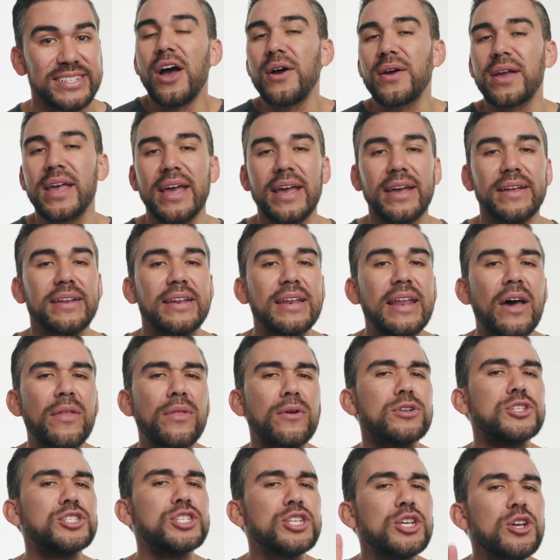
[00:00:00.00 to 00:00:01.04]
Okay, now
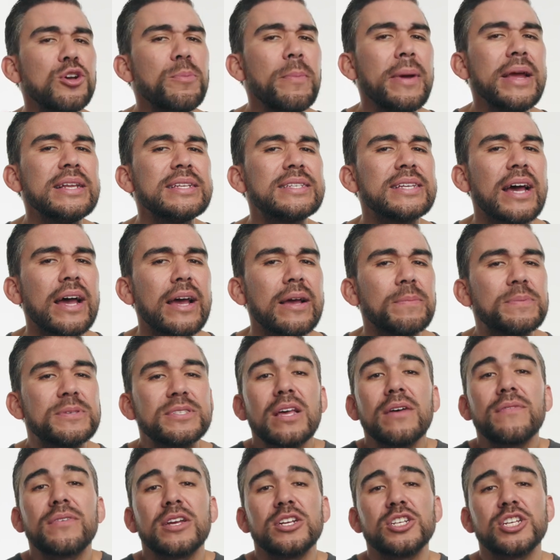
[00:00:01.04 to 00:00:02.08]
there are two main types
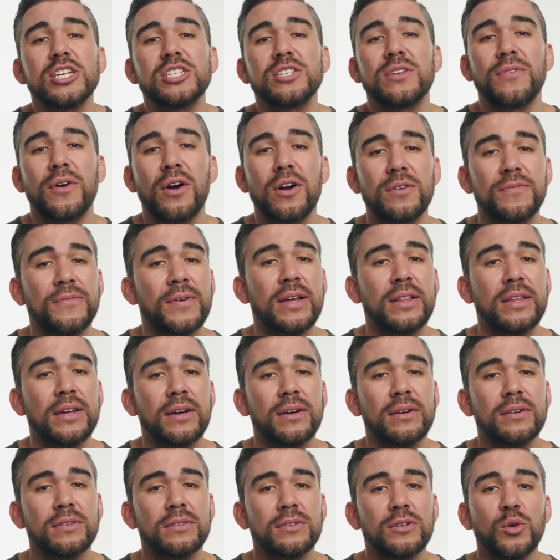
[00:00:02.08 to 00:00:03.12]
of congestive heart failure.